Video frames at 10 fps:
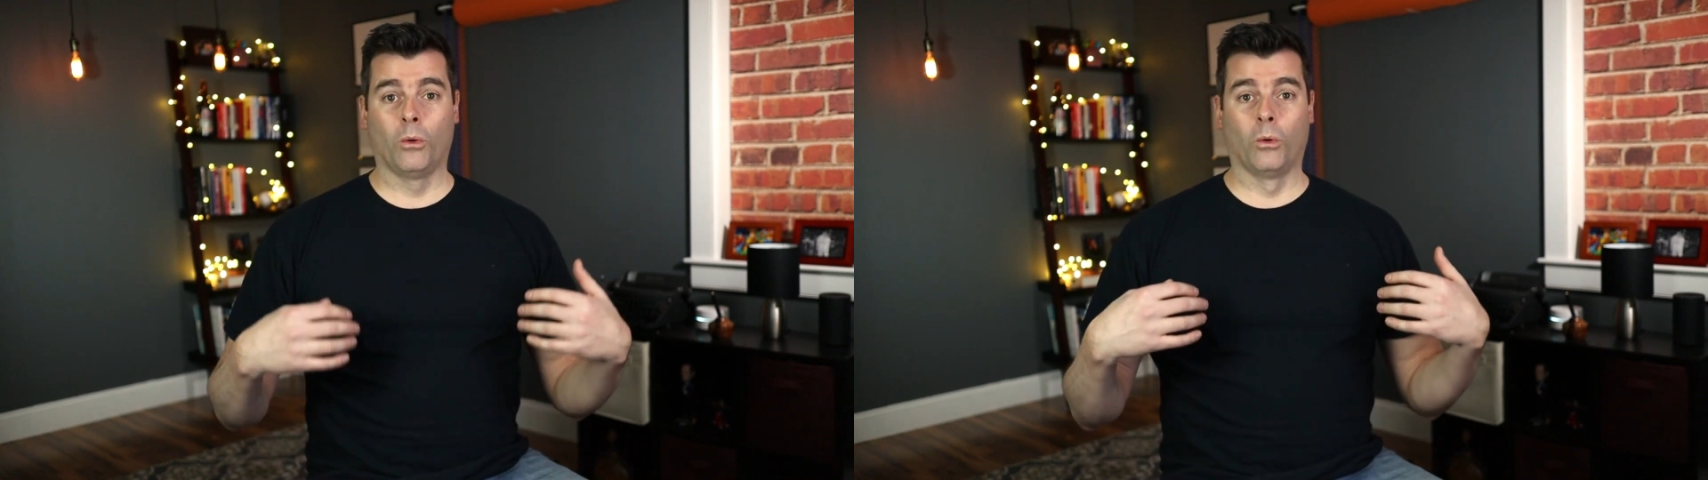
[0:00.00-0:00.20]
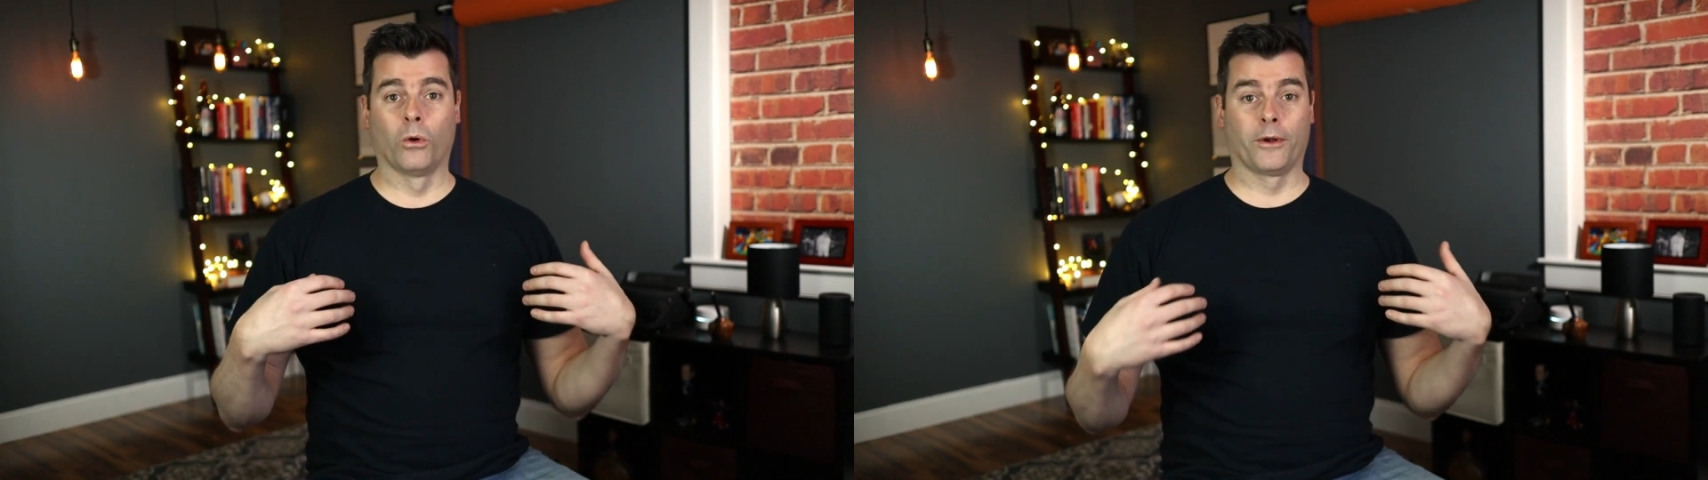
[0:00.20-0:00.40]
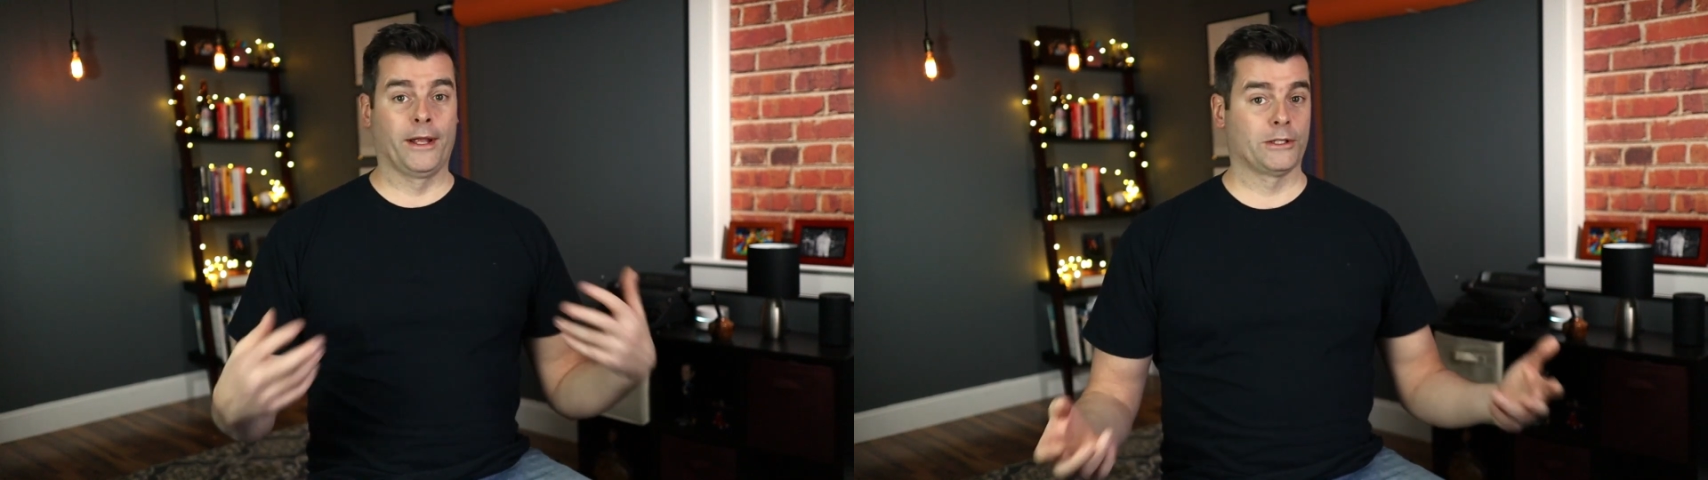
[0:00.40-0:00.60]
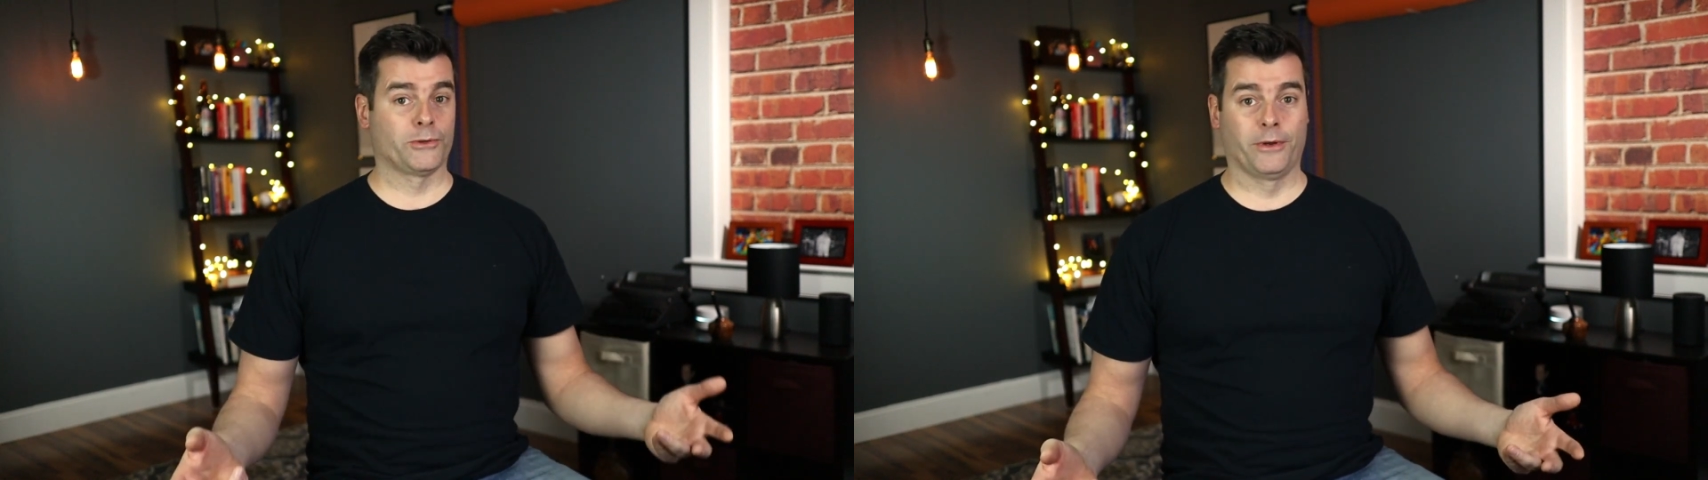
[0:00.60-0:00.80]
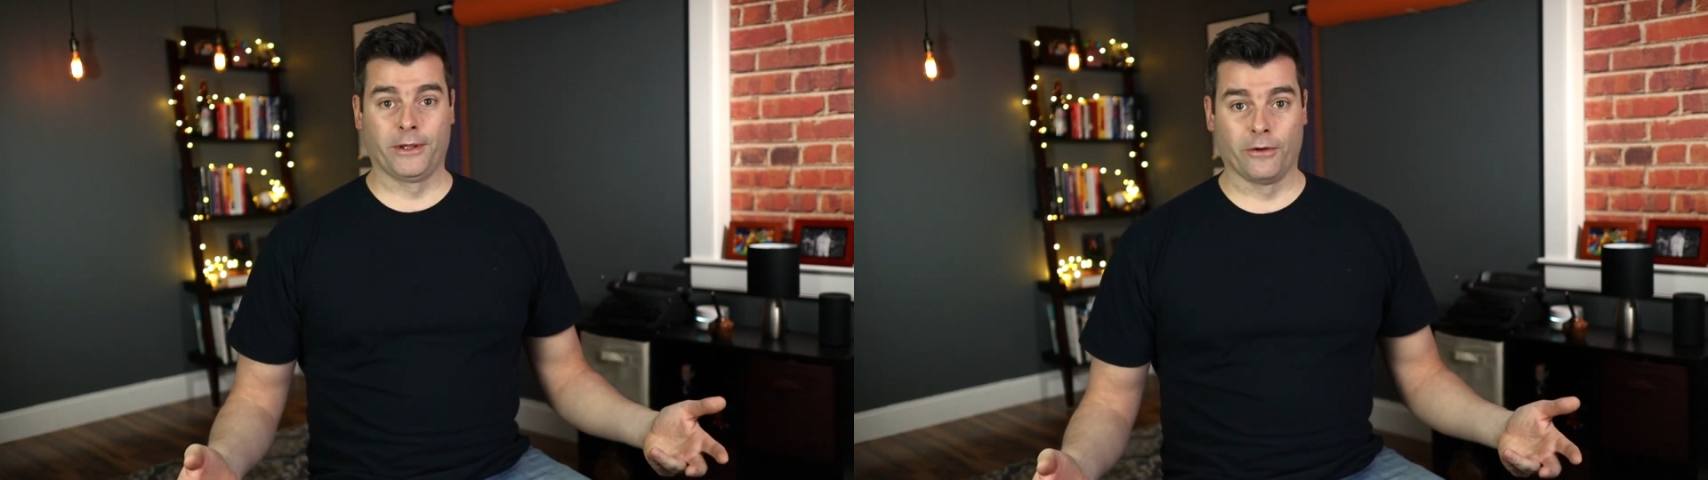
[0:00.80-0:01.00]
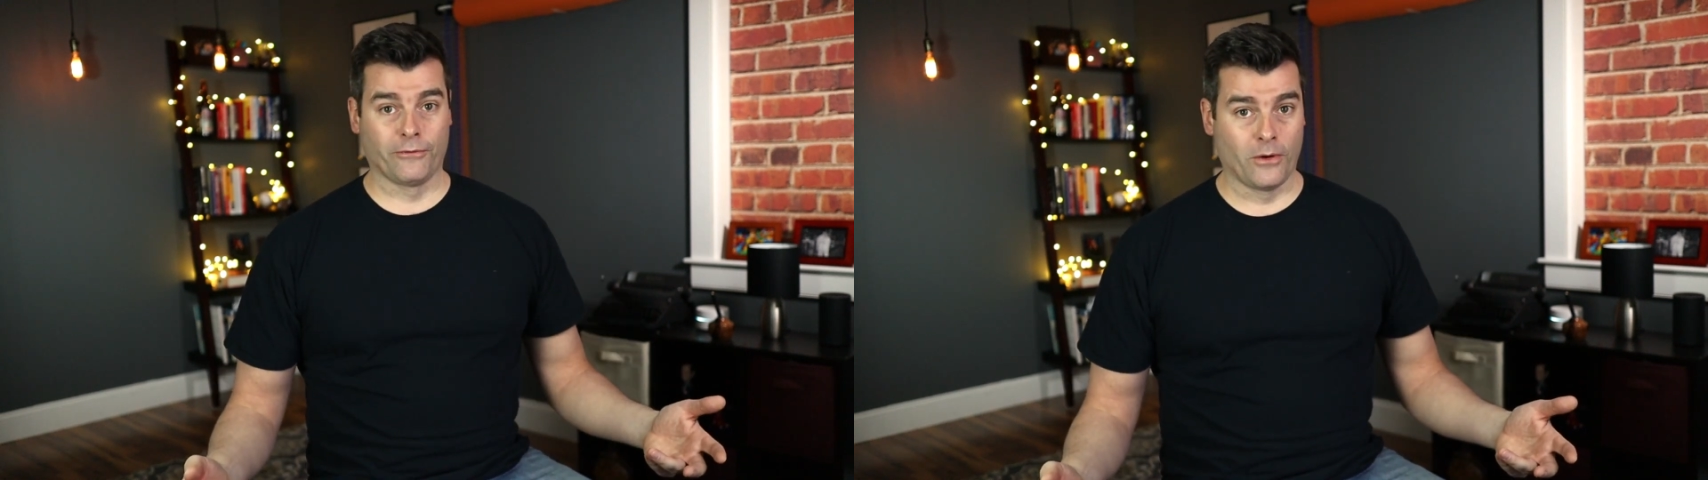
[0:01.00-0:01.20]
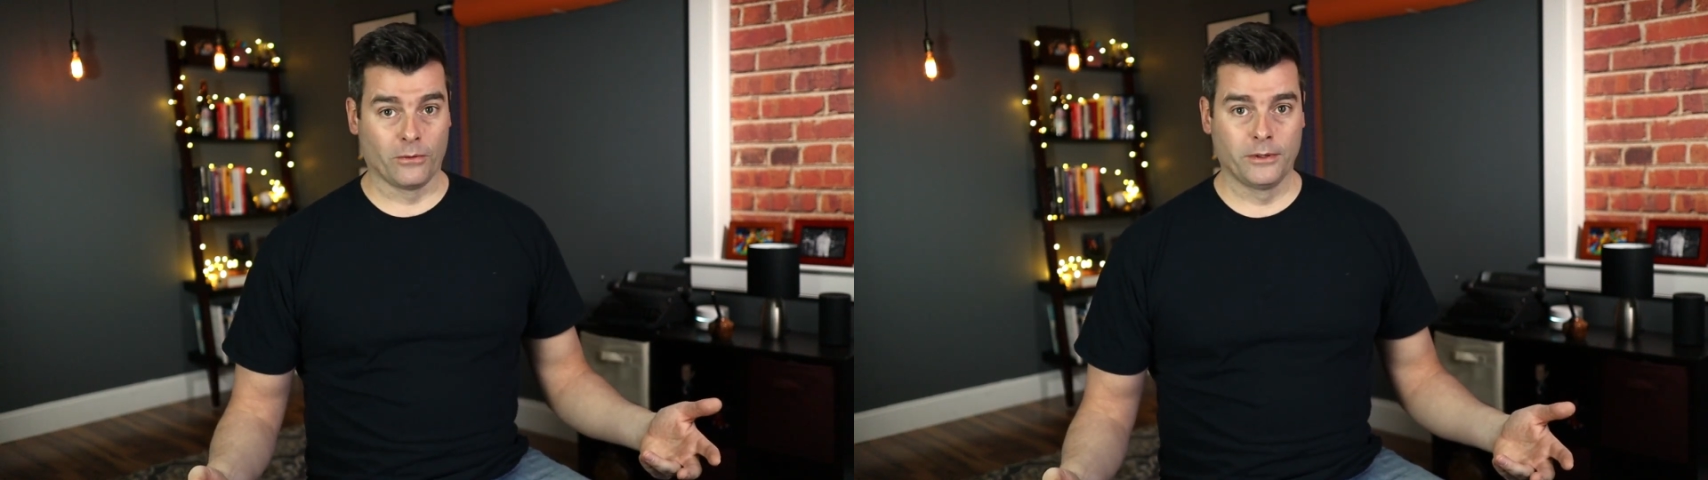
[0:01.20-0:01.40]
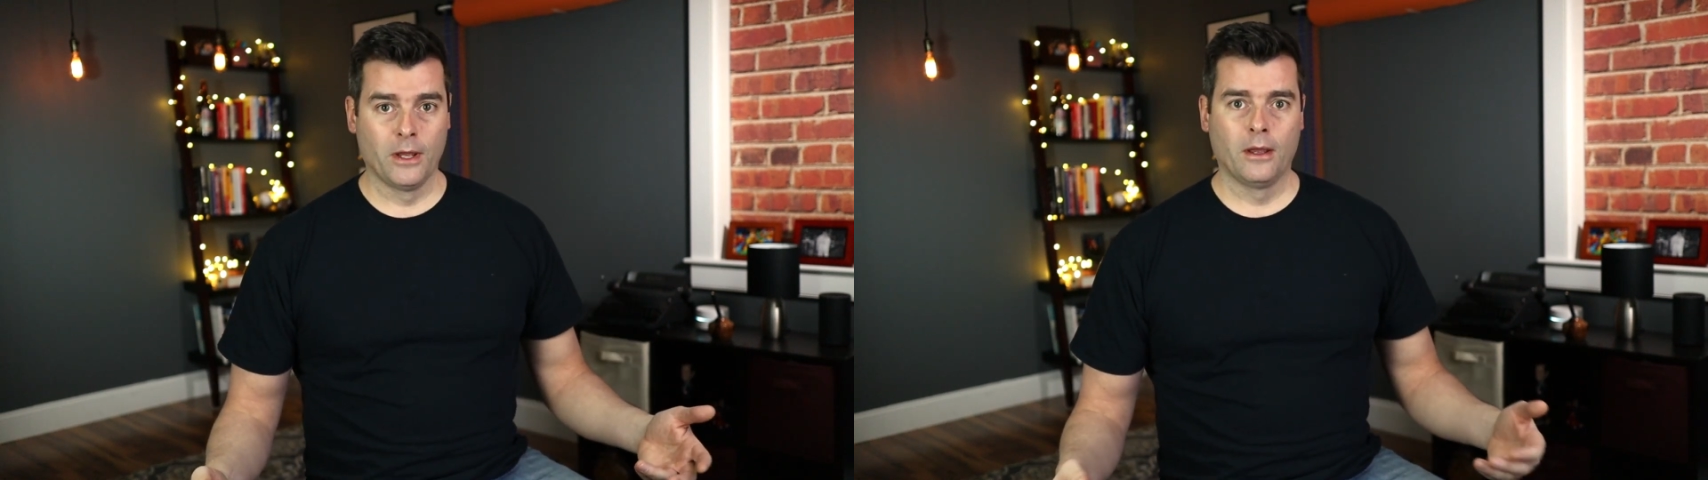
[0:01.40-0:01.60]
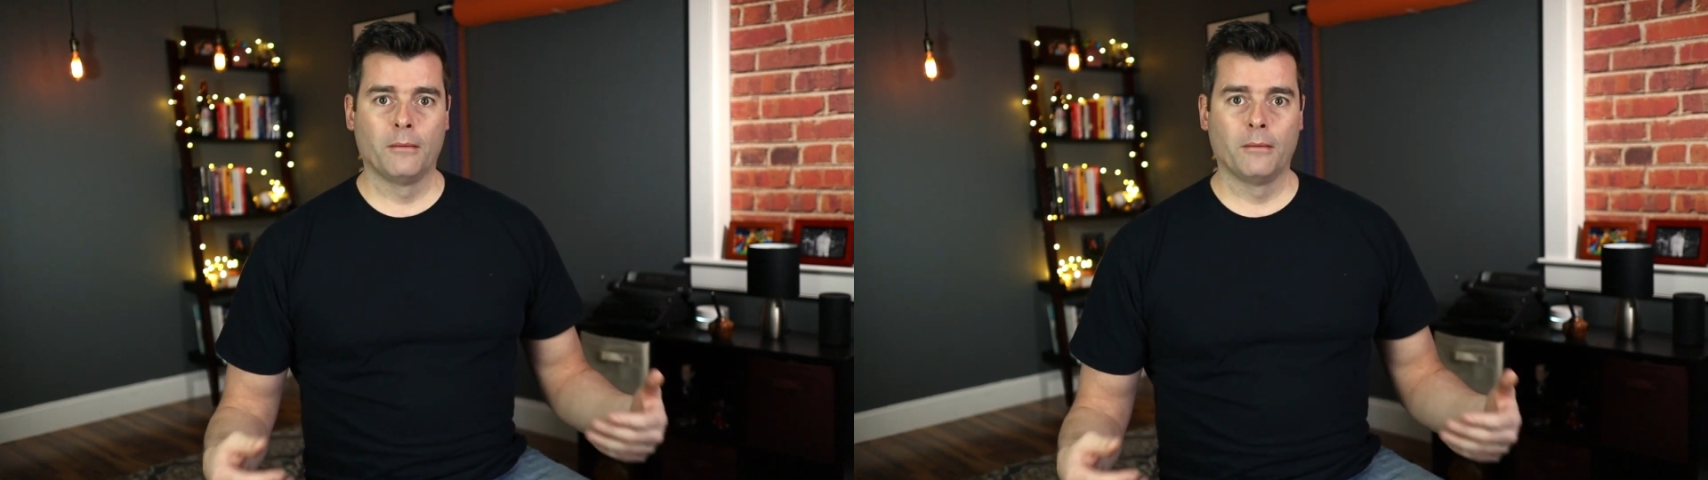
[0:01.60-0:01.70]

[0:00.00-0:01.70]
or answering their phone,